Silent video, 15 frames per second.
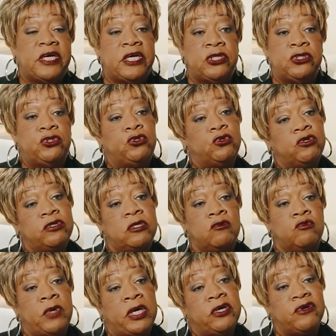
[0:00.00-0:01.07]
endure
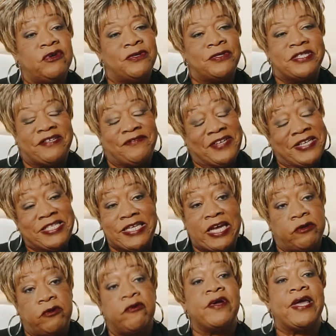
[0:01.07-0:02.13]
the rigors of
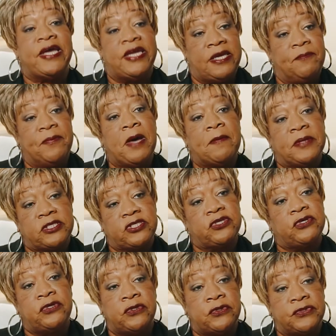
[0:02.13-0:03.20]
desegregating public
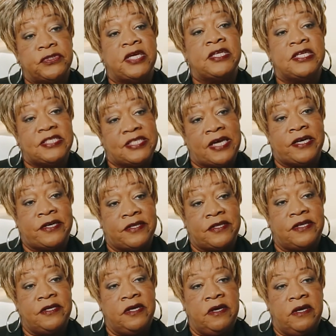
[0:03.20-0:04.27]
schools in the South.